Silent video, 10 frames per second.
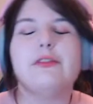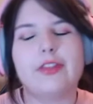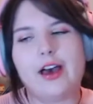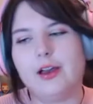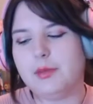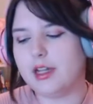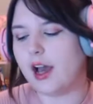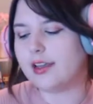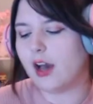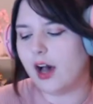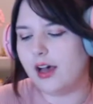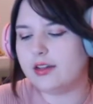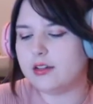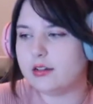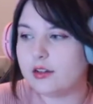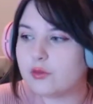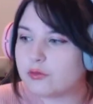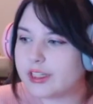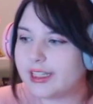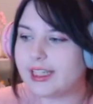that. I mean I can't
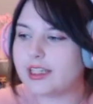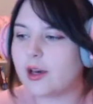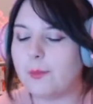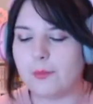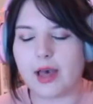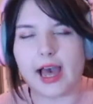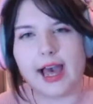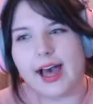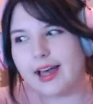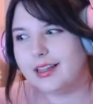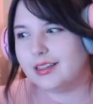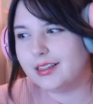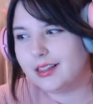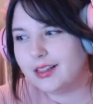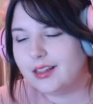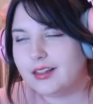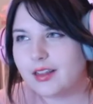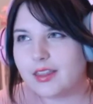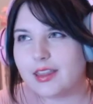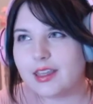really compare
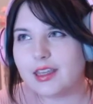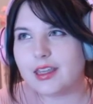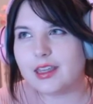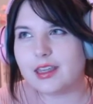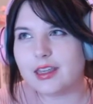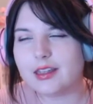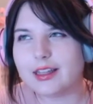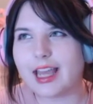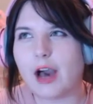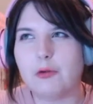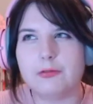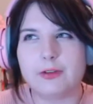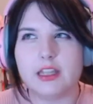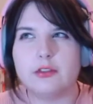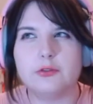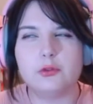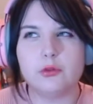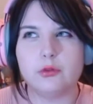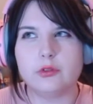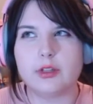the like how
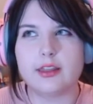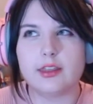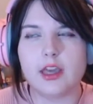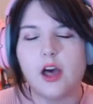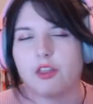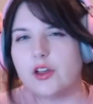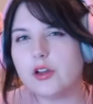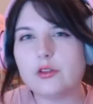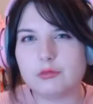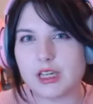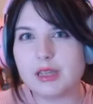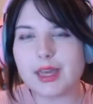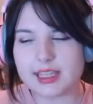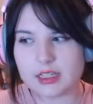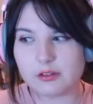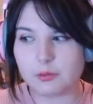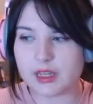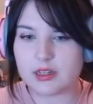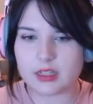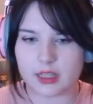faithful like the other remakes have
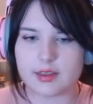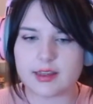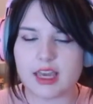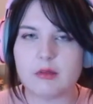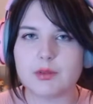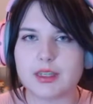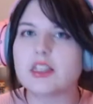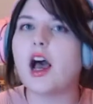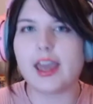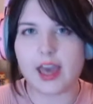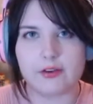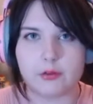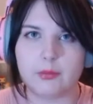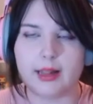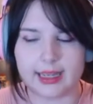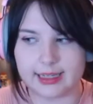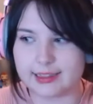been to the other games because I haven't played